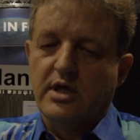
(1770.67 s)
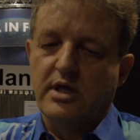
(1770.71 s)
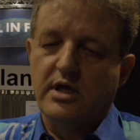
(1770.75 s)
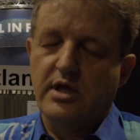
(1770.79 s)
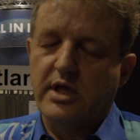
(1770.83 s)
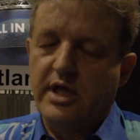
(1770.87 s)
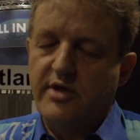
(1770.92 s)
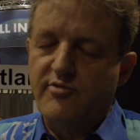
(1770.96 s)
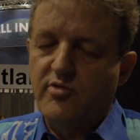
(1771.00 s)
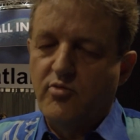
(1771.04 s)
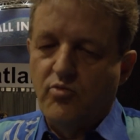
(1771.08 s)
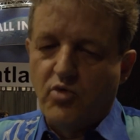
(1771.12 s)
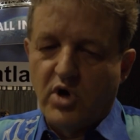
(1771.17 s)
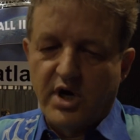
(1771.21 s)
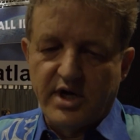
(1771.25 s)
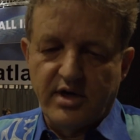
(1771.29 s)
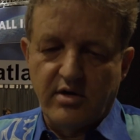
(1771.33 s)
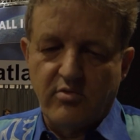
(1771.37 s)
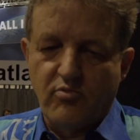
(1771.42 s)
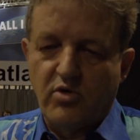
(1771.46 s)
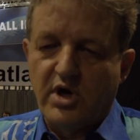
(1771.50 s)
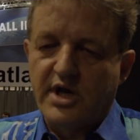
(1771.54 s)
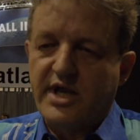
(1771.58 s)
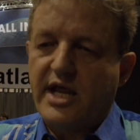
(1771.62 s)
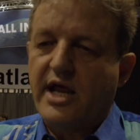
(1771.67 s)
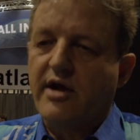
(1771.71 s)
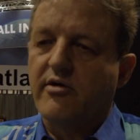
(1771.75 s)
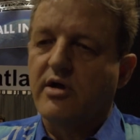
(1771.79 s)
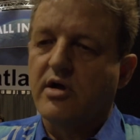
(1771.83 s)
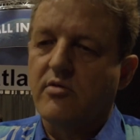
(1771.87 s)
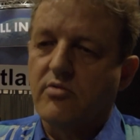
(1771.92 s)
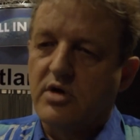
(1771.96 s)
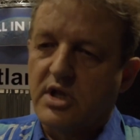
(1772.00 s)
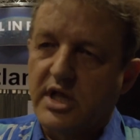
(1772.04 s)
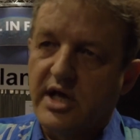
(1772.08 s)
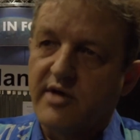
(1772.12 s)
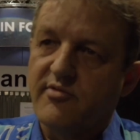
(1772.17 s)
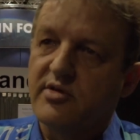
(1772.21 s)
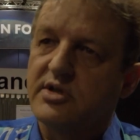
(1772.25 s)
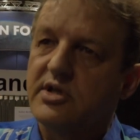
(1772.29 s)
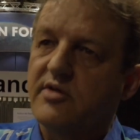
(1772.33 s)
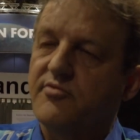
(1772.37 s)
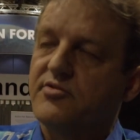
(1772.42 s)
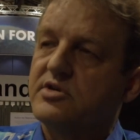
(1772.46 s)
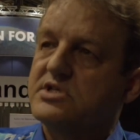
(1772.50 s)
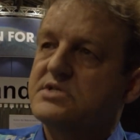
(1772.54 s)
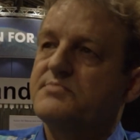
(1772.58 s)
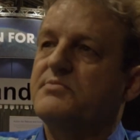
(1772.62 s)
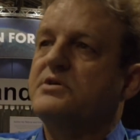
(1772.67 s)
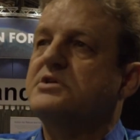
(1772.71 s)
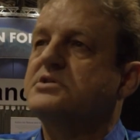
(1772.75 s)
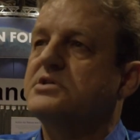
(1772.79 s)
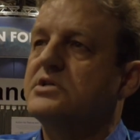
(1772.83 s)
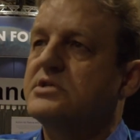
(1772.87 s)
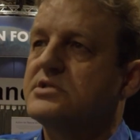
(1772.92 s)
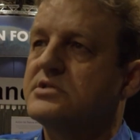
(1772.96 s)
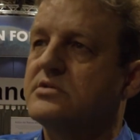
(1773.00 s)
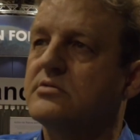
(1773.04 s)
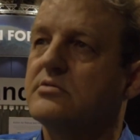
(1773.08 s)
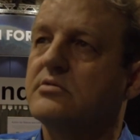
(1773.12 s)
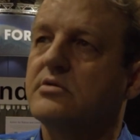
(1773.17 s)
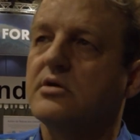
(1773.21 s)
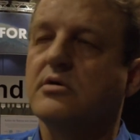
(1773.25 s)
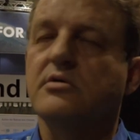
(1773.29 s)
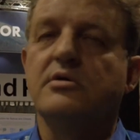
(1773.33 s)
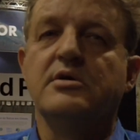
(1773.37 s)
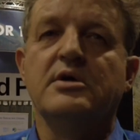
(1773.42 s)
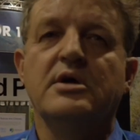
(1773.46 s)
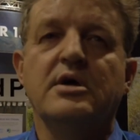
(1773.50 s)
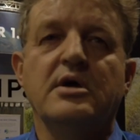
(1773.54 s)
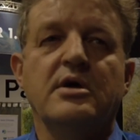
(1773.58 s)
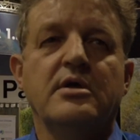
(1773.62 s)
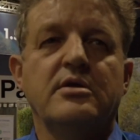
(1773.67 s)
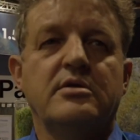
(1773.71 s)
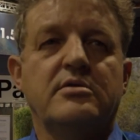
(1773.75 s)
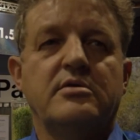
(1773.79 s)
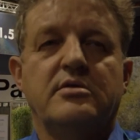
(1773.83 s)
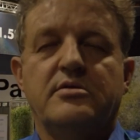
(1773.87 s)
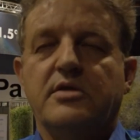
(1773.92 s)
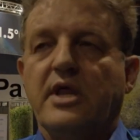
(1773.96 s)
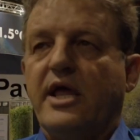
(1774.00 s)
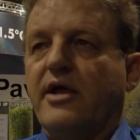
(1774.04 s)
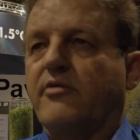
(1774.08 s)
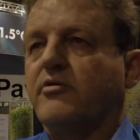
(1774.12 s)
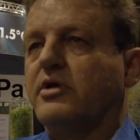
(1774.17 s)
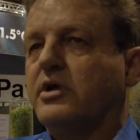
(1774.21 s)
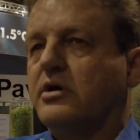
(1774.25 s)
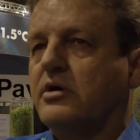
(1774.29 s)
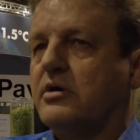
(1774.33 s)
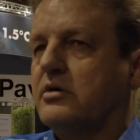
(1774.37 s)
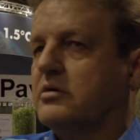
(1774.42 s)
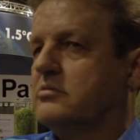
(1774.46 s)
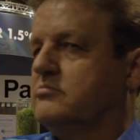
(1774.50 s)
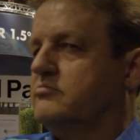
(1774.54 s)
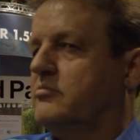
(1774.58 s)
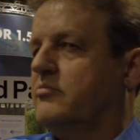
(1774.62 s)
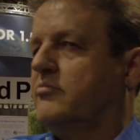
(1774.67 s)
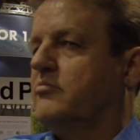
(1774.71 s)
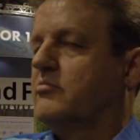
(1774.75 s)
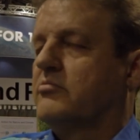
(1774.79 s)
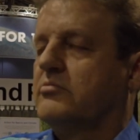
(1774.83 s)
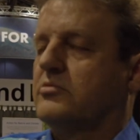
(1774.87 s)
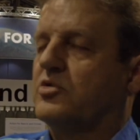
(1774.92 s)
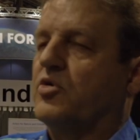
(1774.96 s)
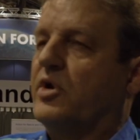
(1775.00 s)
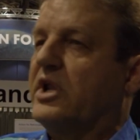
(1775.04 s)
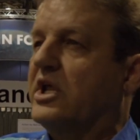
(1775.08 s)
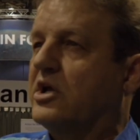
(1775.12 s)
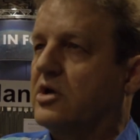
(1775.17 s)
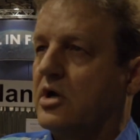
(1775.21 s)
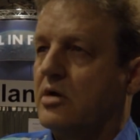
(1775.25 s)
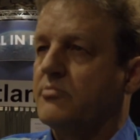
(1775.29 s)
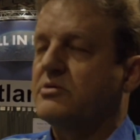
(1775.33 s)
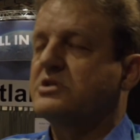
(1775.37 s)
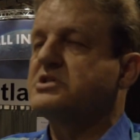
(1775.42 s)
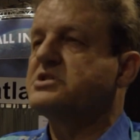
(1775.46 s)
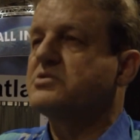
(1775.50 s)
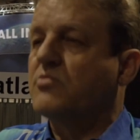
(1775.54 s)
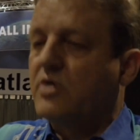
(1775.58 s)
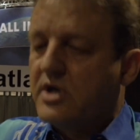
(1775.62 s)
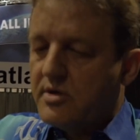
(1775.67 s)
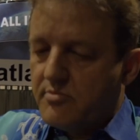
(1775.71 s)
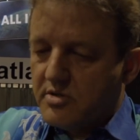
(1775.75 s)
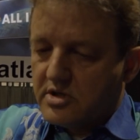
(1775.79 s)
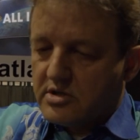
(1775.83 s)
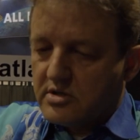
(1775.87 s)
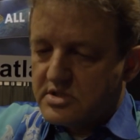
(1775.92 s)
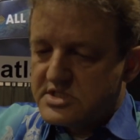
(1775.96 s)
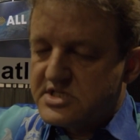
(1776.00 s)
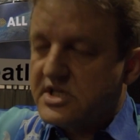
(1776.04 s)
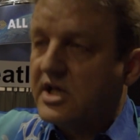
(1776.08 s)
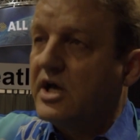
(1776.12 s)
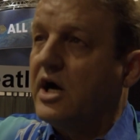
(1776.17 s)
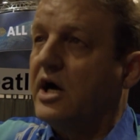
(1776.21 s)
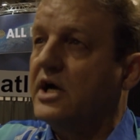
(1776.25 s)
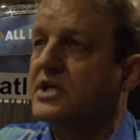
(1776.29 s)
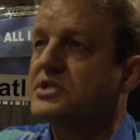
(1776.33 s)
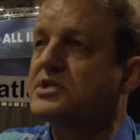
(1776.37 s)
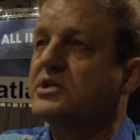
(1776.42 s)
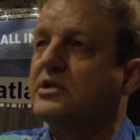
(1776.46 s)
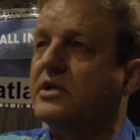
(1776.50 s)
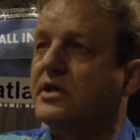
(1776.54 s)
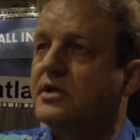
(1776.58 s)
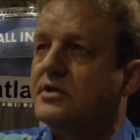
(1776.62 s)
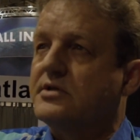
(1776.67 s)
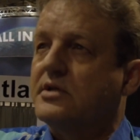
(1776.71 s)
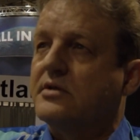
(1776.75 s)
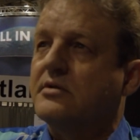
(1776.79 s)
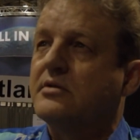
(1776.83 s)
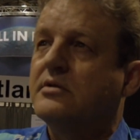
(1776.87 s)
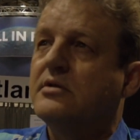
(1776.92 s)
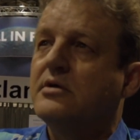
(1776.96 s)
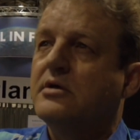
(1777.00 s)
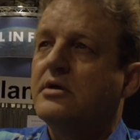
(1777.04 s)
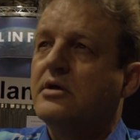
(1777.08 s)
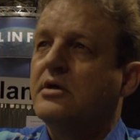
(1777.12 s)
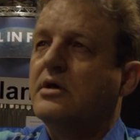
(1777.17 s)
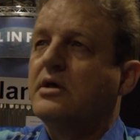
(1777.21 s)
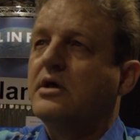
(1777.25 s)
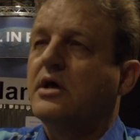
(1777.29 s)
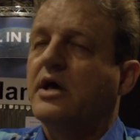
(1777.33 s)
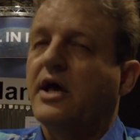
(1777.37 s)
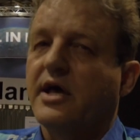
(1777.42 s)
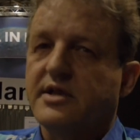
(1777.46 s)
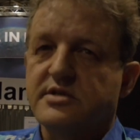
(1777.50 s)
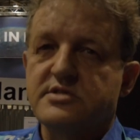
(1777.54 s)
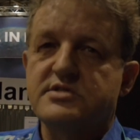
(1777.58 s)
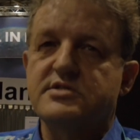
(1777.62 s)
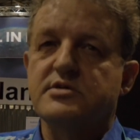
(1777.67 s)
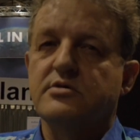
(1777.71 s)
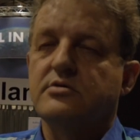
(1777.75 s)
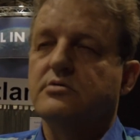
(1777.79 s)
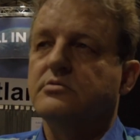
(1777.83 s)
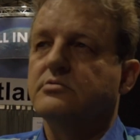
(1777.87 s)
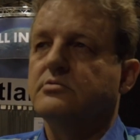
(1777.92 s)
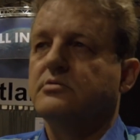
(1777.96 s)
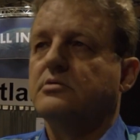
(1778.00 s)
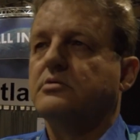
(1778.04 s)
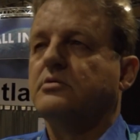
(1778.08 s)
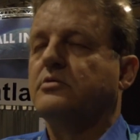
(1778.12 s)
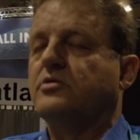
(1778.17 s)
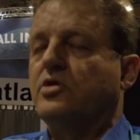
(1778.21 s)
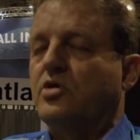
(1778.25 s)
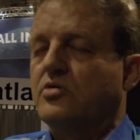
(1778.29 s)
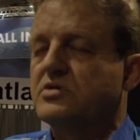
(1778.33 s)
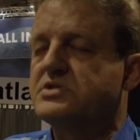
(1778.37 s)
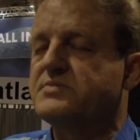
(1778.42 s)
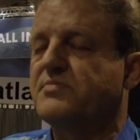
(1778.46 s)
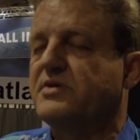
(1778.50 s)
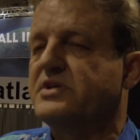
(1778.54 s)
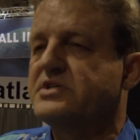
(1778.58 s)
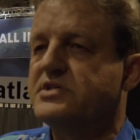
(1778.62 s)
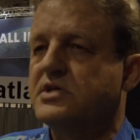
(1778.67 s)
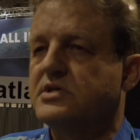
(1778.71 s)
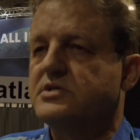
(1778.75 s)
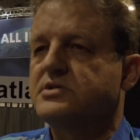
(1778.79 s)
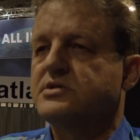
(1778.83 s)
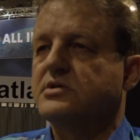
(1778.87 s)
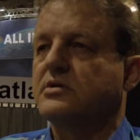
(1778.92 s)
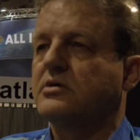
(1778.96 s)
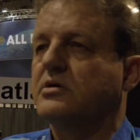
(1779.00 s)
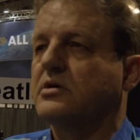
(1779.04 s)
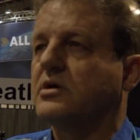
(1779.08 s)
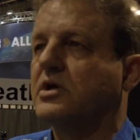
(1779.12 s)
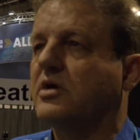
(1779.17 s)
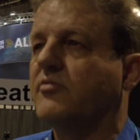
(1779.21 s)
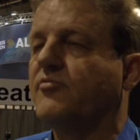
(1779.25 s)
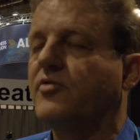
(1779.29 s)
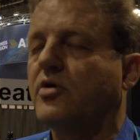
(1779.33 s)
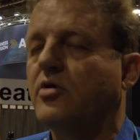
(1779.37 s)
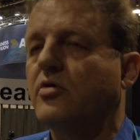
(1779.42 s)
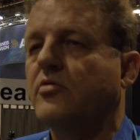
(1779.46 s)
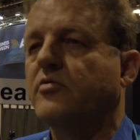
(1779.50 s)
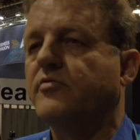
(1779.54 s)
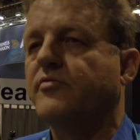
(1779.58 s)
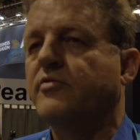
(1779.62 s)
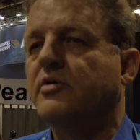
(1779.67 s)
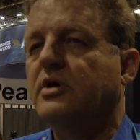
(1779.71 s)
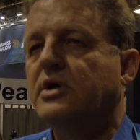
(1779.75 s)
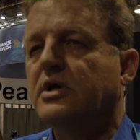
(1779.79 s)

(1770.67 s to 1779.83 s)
even one area will have a different species to the area 20 kilometers away, because they're isolated, and so new species evolve.